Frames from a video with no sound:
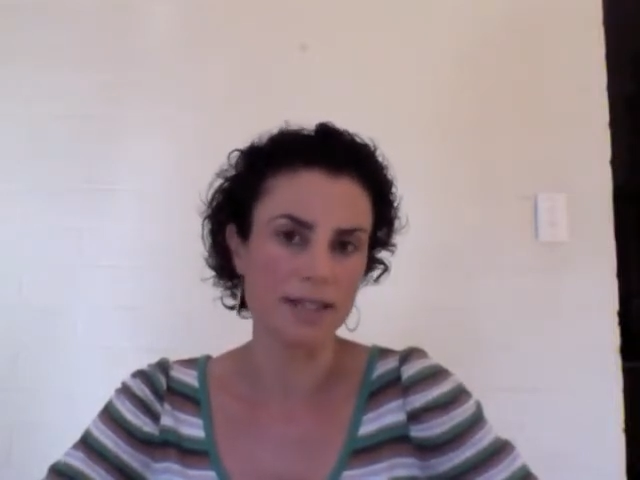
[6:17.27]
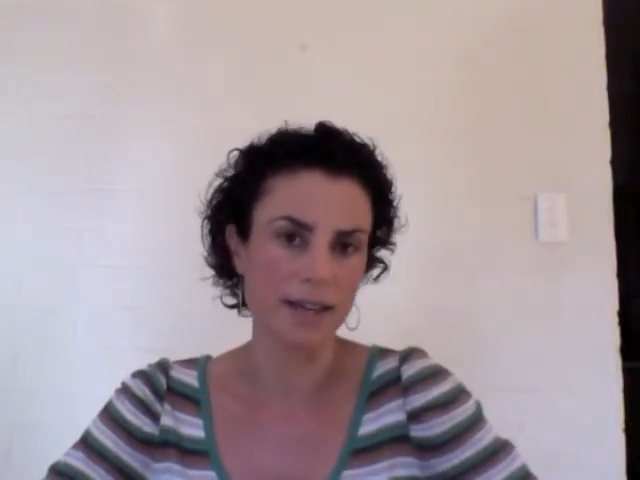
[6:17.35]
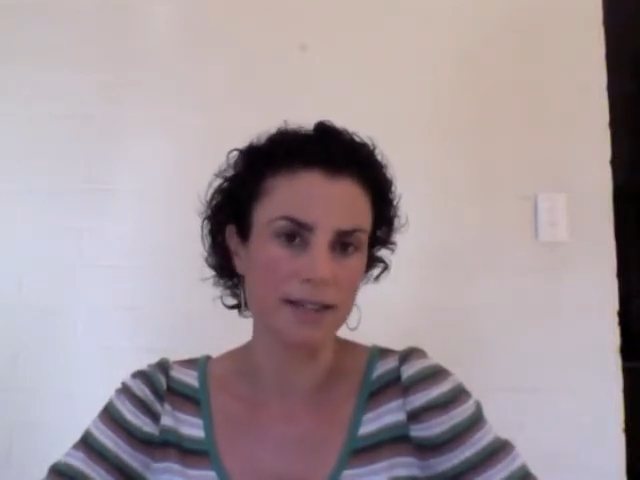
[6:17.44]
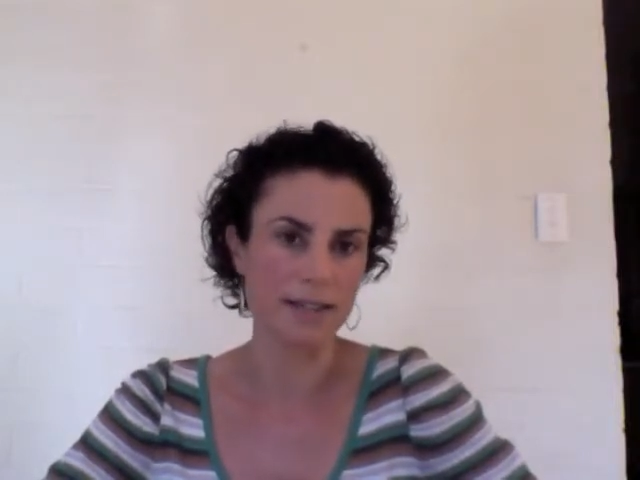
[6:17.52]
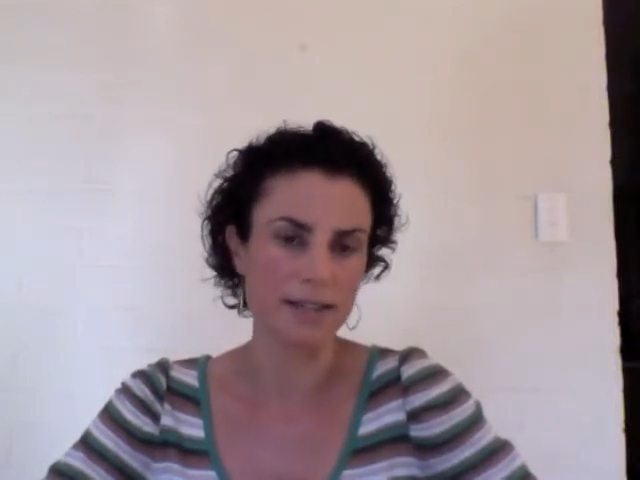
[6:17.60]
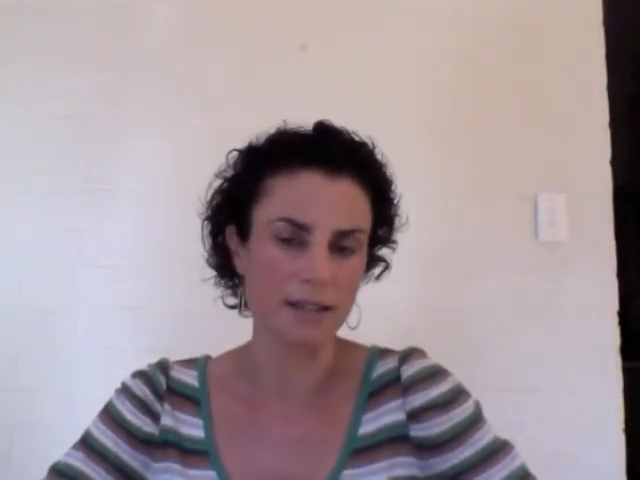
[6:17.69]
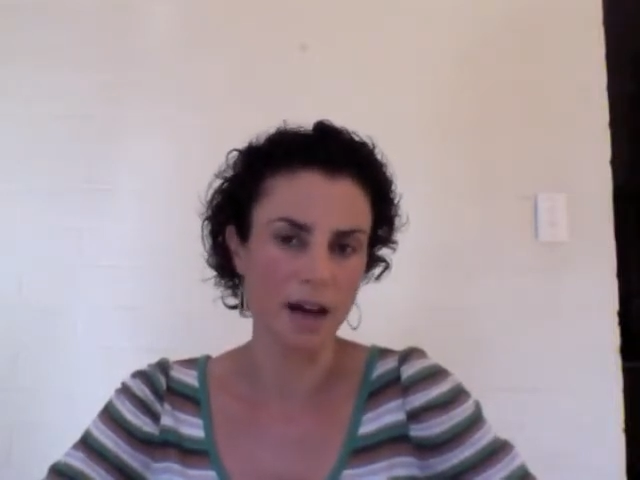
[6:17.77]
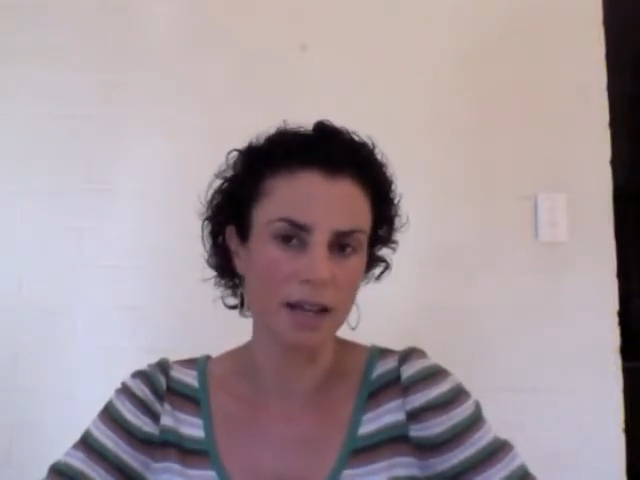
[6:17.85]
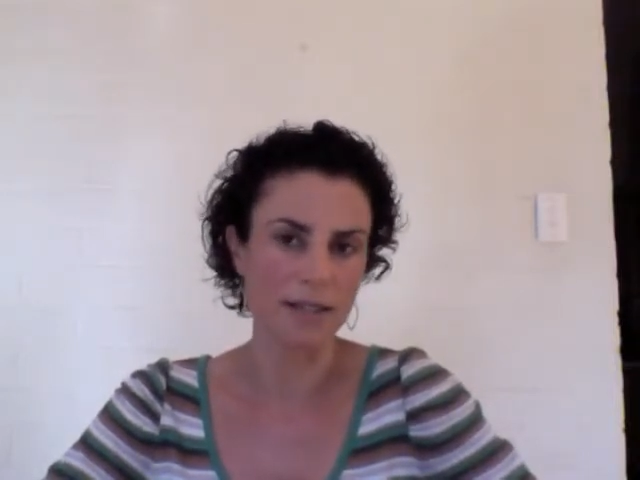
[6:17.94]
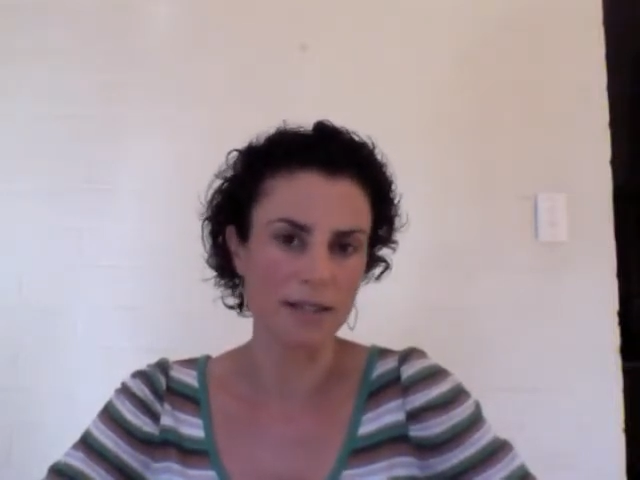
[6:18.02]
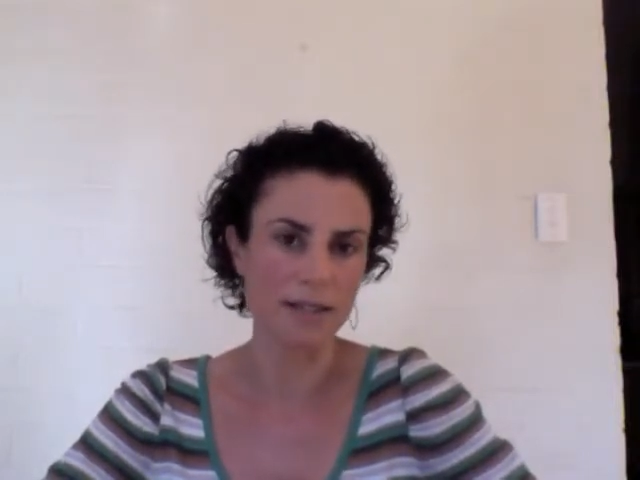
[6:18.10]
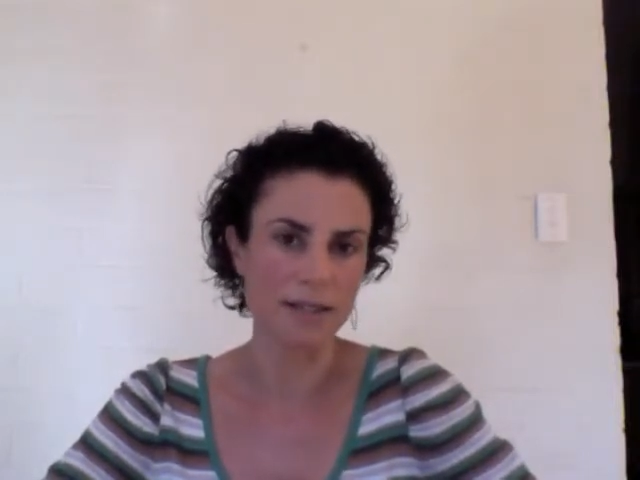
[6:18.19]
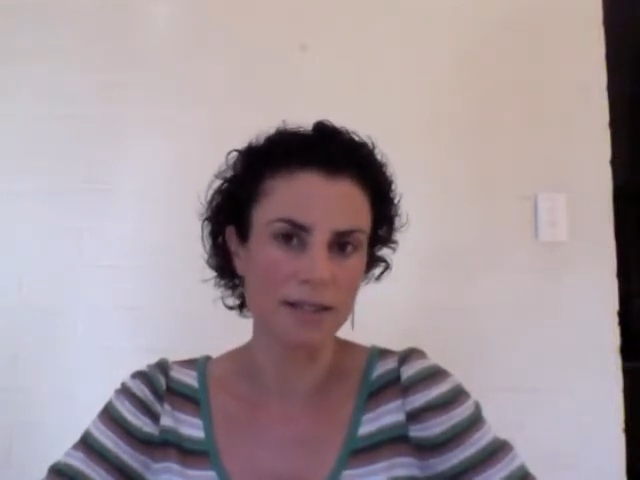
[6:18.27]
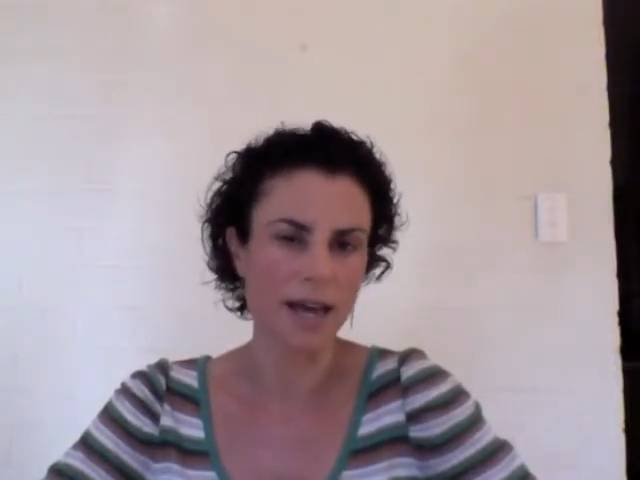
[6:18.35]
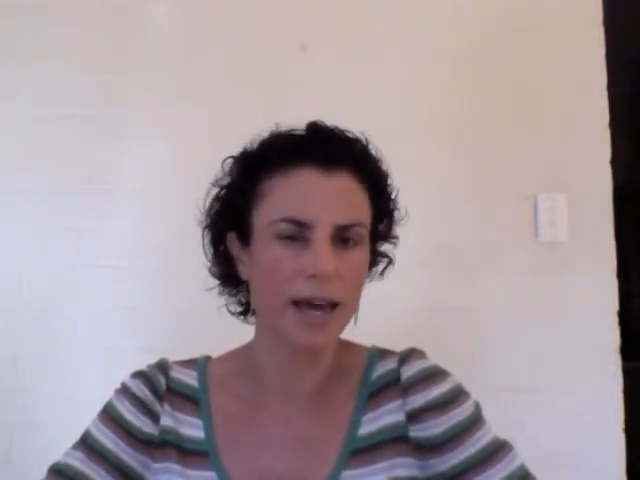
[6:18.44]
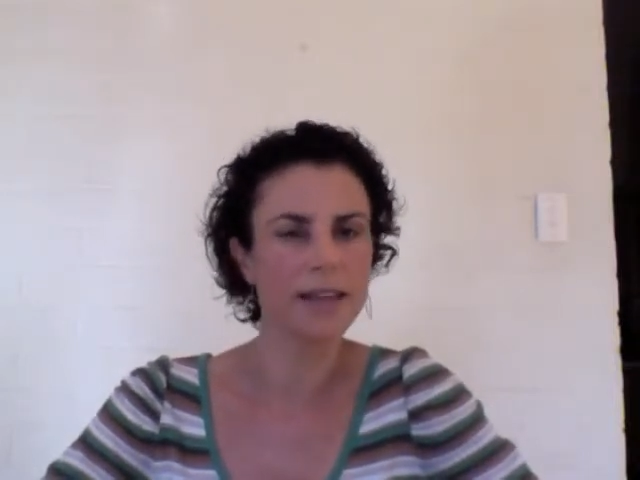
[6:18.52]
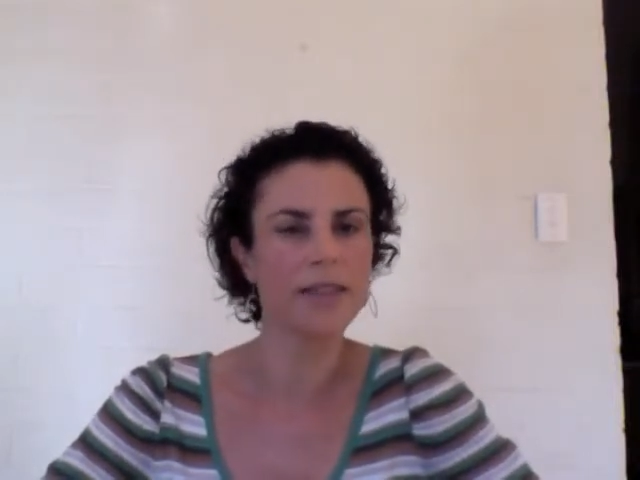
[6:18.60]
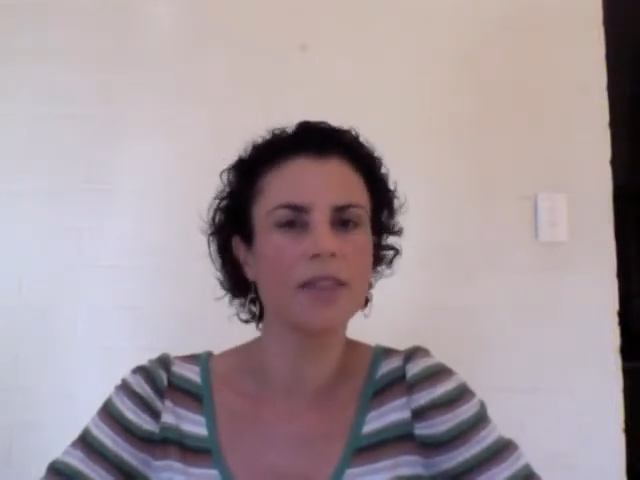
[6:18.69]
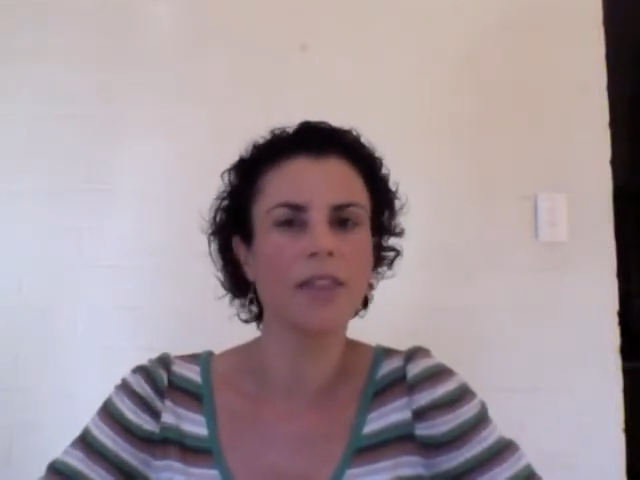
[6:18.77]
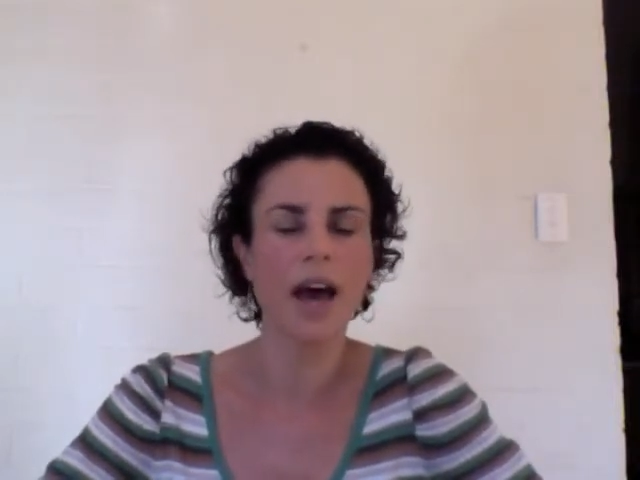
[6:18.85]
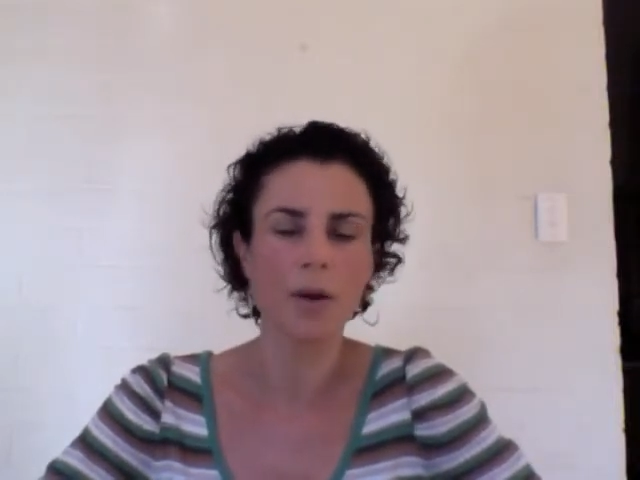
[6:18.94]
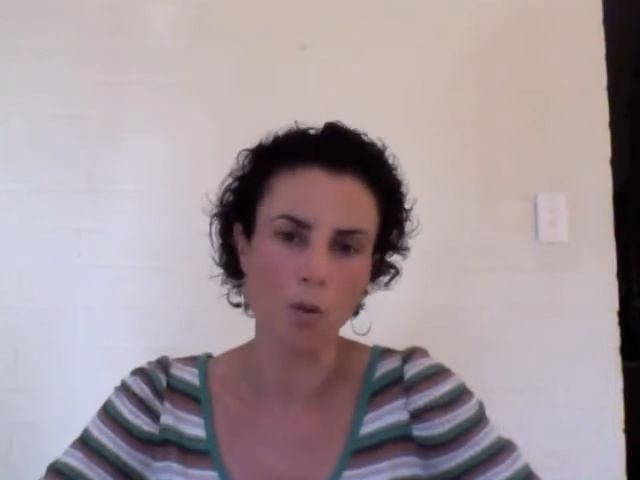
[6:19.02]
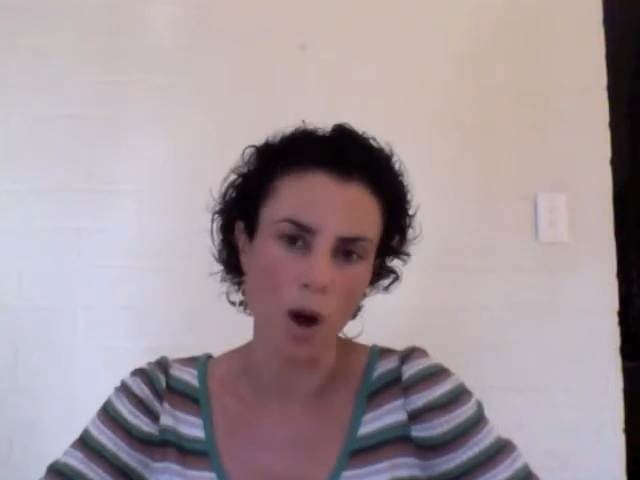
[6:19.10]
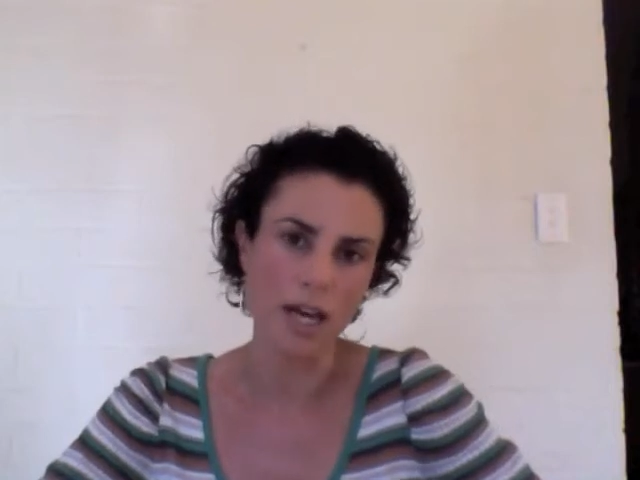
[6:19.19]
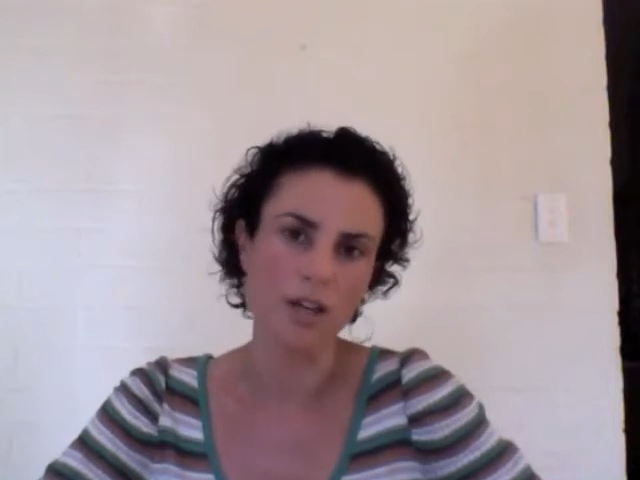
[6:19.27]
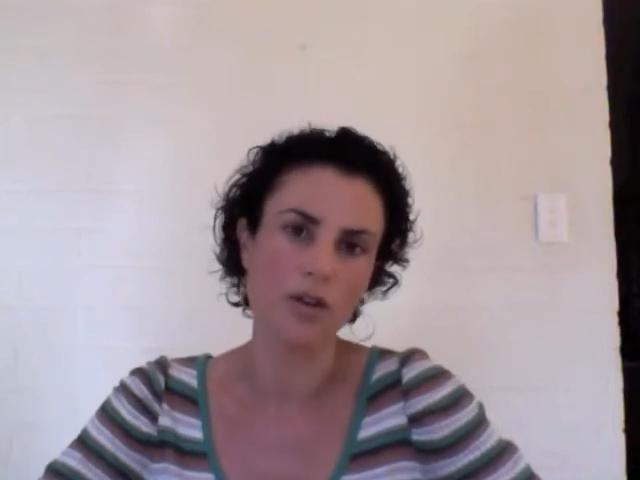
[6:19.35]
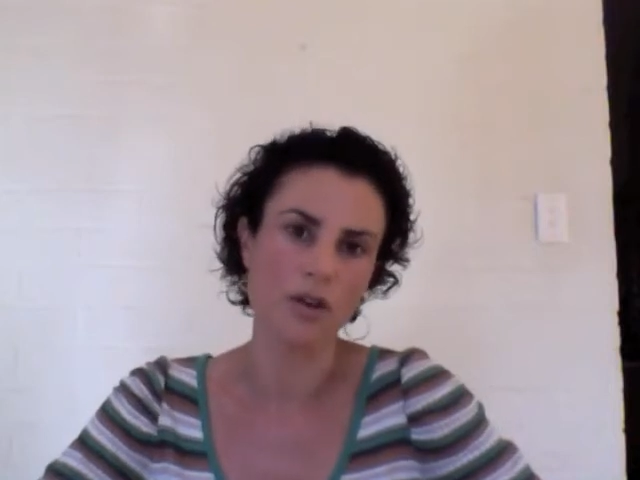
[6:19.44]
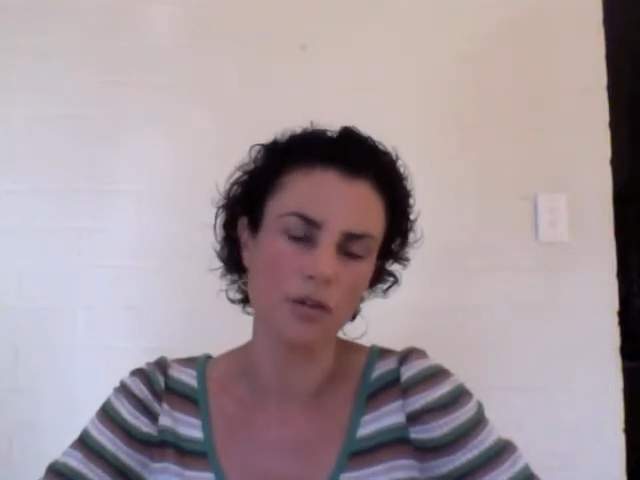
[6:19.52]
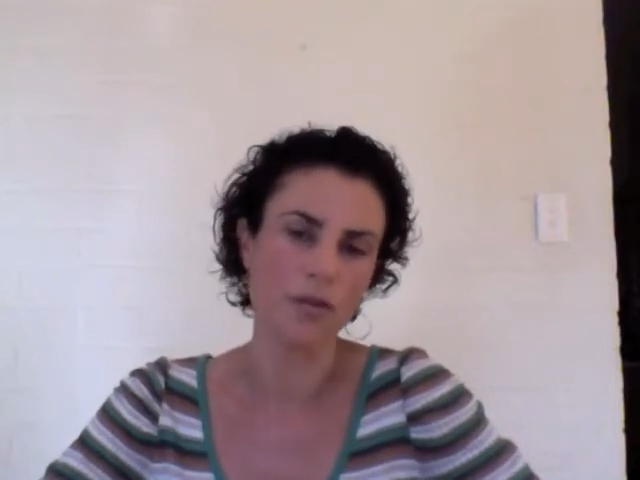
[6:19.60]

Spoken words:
exercises, and in that way you